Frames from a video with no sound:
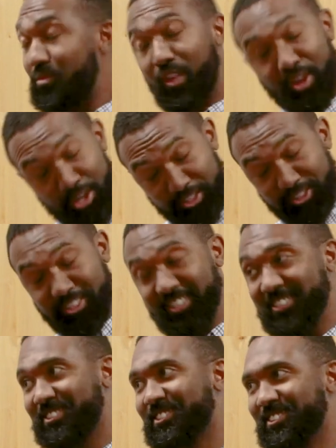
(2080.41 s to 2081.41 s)
Yes, it
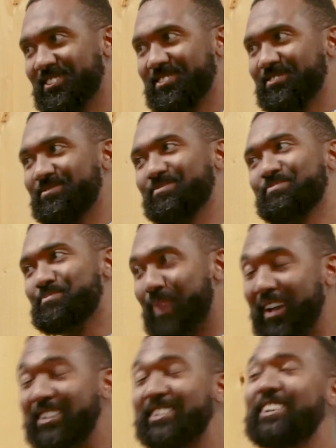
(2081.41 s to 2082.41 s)
is.
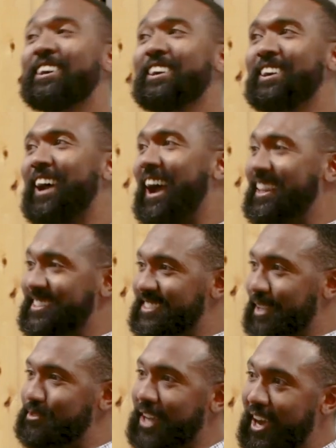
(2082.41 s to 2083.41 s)
But at the
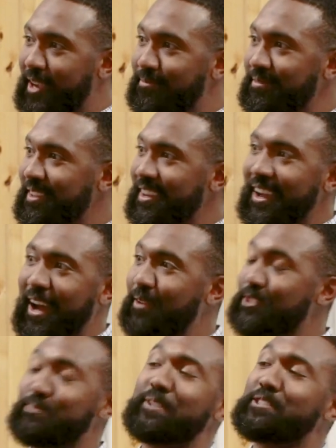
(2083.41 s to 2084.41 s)
same time, how
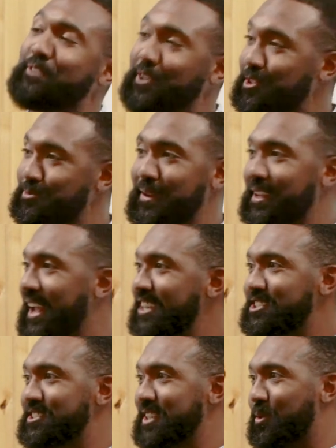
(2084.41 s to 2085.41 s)
expensive are those
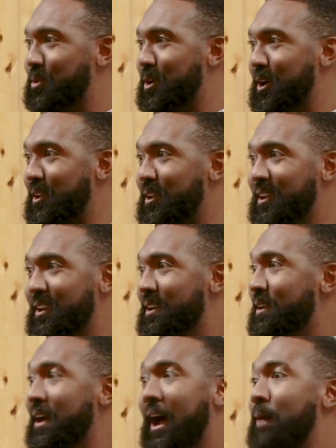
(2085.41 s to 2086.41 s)
medications that we're on?
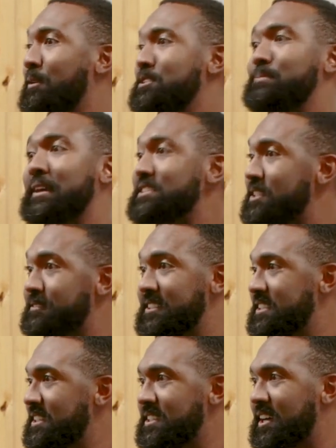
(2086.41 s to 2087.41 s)
How expensive is
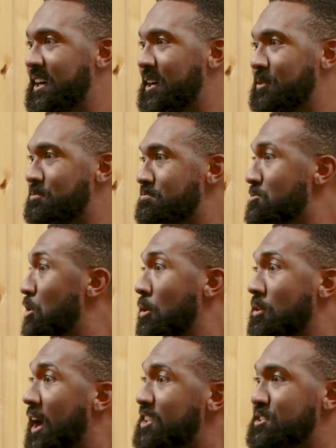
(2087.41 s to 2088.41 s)
it the
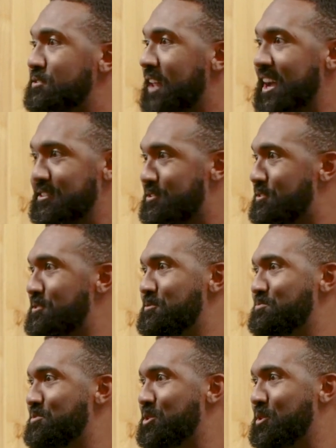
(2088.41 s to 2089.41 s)
loss of life
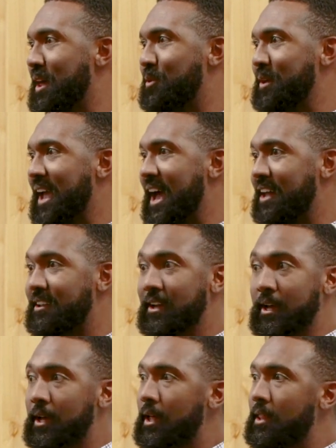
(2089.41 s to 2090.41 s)
that we had?
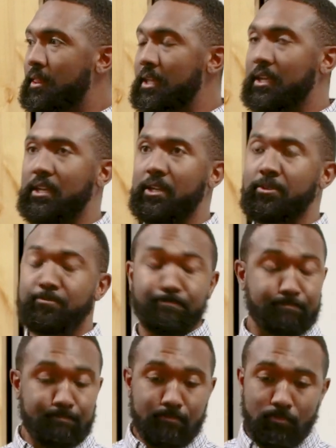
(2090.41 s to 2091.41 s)
And
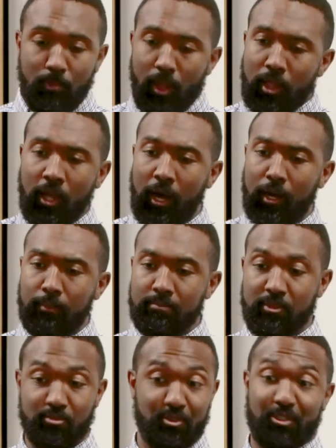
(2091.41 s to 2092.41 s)

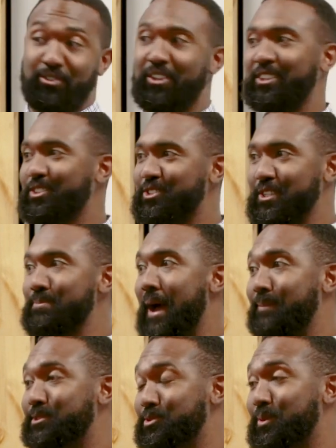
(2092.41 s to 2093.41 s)
those
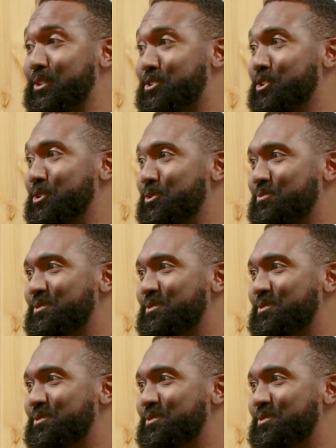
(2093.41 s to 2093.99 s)
CPAPs as well too.